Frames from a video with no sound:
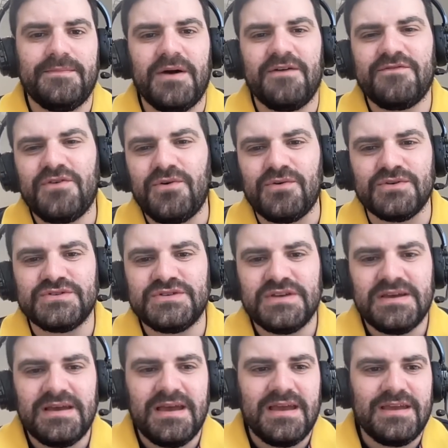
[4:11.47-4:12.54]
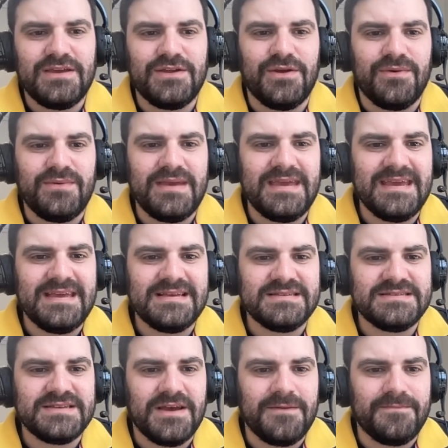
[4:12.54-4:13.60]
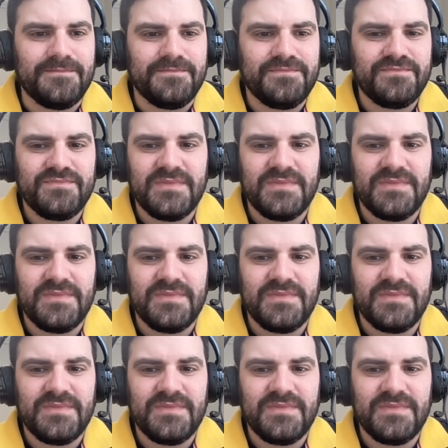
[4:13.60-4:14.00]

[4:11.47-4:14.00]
But of course, you know, it is um,